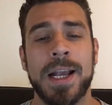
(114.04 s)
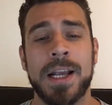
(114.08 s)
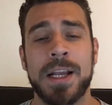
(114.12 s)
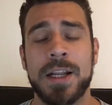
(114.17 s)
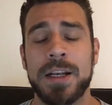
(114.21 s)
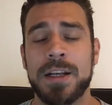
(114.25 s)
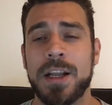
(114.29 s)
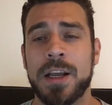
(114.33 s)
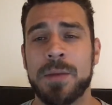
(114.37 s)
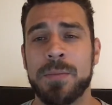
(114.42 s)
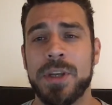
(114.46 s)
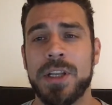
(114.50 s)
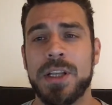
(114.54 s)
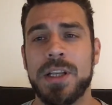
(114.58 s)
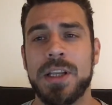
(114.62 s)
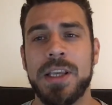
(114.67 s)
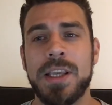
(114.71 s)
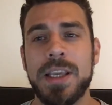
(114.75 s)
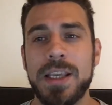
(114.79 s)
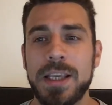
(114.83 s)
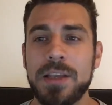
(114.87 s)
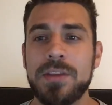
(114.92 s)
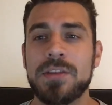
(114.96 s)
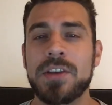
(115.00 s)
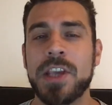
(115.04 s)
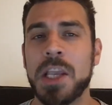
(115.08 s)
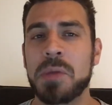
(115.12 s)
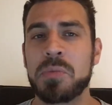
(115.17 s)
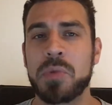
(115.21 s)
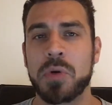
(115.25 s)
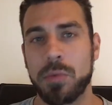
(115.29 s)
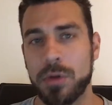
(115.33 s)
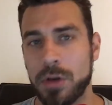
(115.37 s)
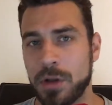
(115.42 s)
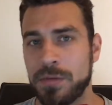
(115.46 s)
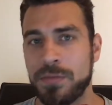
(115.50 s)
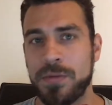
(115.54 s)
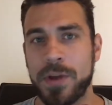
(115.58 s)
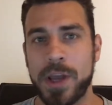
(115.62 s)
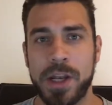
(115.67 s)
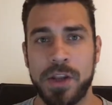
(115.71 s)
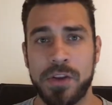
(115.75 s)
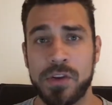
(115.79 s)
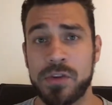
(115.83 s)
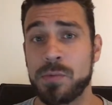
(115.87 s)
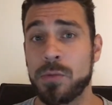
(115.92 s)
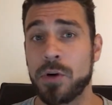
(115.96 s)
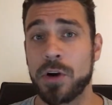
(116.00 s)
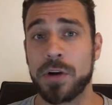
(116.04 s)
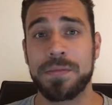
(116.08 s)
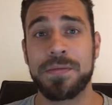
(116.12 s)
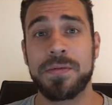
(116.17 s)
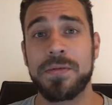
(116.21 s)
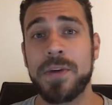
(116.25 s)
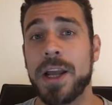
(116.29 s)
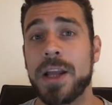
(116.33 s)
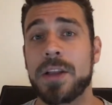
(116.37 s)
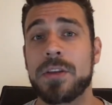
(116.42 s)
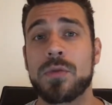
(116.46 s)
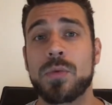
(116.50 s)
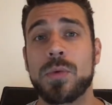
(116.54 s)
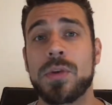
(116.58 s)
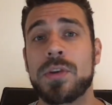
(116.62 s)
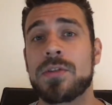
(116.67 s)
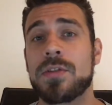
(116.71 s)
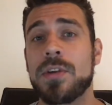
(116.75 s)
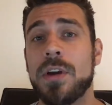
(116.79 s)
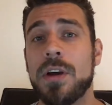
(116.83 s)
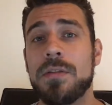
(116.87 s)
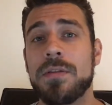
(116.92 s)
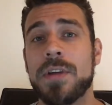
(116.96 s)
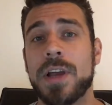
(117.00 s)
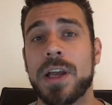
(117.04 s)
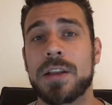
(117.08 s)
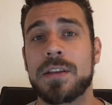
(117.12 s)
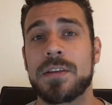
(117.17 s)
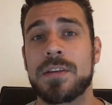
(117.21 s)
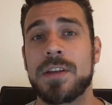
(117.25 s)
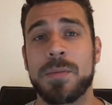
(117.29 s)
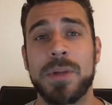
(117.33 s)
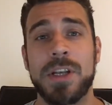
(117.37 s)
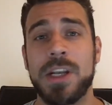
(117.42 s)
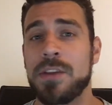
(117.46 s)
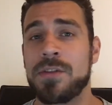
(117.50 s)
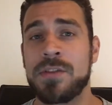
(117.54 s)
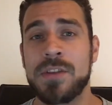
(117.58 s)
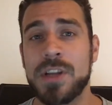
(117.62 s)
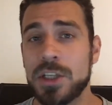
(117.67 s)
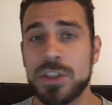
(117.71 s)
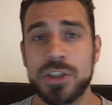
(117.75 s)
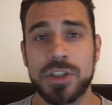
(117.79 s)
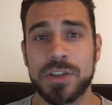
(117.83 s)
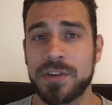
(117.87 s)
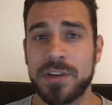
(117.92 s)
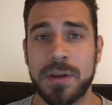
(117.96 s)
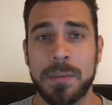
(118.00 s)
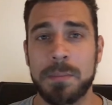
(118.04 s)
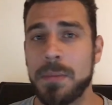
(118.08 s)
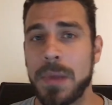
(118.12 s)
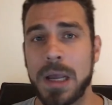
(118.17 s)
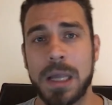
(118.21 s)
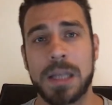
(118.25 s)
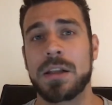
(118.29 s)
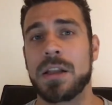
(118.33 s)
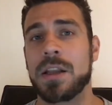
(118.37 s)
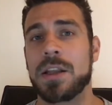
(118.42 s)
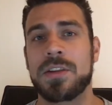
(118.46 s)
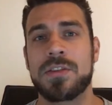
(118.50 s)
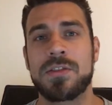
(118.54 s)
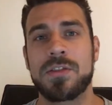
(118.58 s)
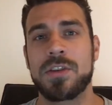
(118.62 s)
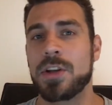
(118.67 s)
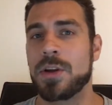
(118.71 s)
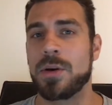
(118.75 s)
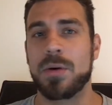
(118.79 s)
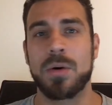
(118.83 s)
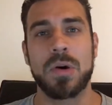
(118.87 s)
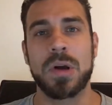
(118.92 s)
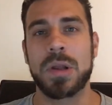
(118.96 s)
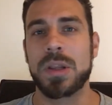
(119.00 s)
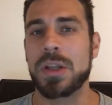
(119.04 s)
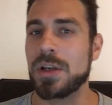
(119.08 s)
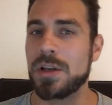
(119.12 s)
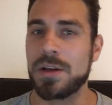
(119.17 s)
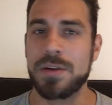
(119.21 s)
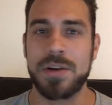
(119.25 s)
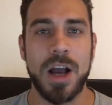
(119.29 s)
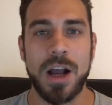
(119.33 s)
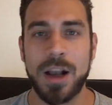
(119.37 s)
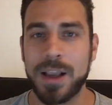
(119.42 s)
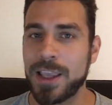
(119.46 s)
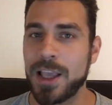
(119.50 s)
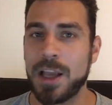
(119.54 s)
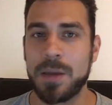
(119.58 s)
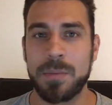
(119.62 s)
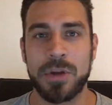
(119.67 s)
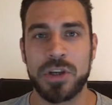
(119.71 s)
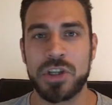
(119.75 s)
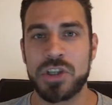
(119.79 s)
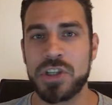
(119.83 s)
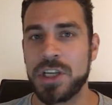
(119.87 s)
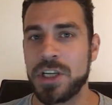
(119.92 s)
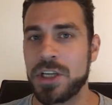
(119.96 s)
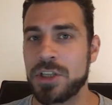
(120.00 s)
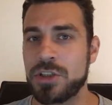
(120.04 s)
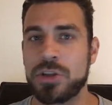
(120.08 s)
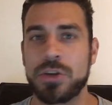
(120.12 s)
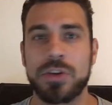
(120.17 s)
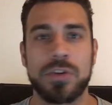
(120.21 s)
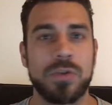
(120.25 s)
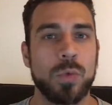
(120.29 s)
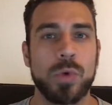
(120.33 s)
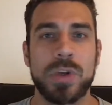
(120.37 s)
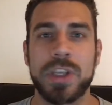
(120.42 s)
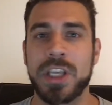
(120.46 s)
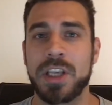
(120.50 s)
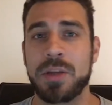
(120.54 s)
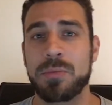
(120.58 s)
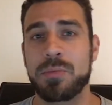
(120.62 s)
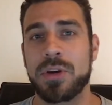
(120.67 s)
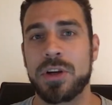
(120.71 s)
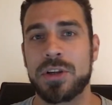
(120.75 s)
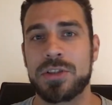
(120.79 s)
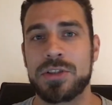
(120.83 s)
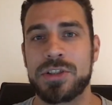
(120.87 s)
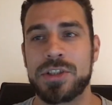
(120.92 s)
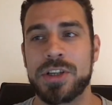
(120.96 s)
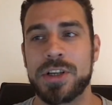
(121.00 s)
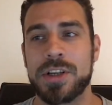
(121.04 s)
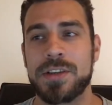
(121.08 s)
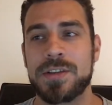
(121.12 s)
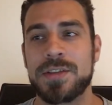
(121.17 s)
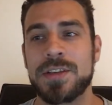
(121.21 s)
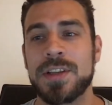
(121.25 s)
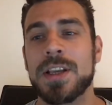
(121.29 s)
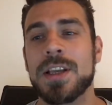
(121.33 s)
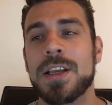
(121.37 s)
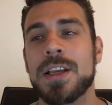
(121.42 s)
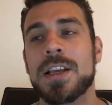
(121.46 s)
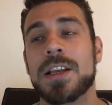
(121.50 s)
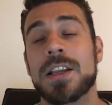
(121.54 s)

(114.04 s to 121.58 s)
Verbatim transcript: And I mean, he is capable of fighting smart fights. We saw that. I mean, he's not just a mindless, you know, knockout machine just winging punches.